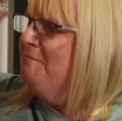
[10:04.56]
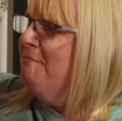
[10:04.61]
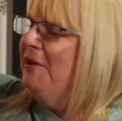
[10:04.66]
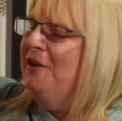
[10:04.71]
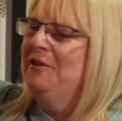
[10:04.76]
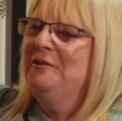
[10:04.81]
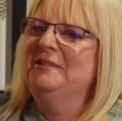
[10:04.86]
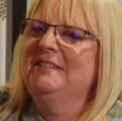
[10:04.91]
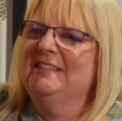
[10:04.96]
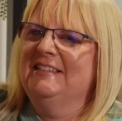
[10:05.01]

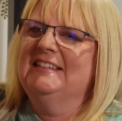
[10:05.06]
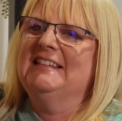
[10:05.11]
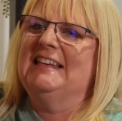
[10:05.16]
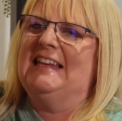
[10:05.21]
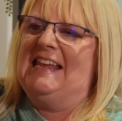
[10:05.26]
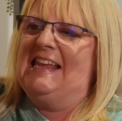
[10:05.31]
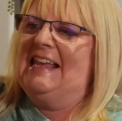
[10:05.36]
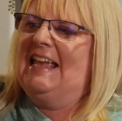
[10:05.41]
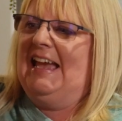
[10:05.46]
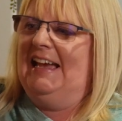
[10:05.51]

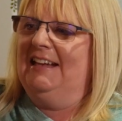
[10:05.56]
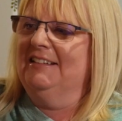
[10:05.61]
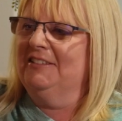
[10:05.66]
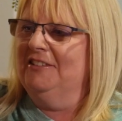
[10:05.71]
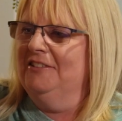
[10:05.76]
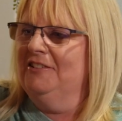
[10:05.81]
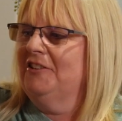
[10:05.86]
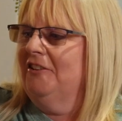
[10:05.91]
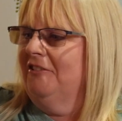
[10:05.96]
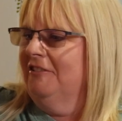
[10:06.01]
mostly
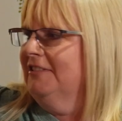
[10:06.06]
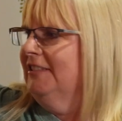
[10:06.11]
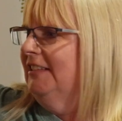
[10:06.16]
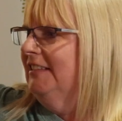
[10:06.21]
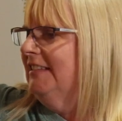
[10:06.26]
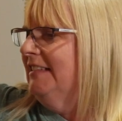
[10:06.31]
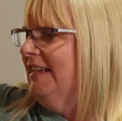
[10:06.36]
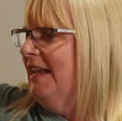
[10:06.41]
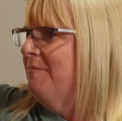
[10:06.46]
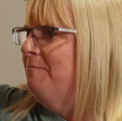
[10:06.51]
cats and dogs,
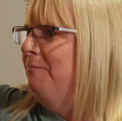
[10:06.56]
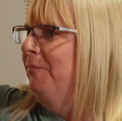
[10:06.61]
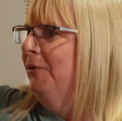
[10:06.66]
isn't it?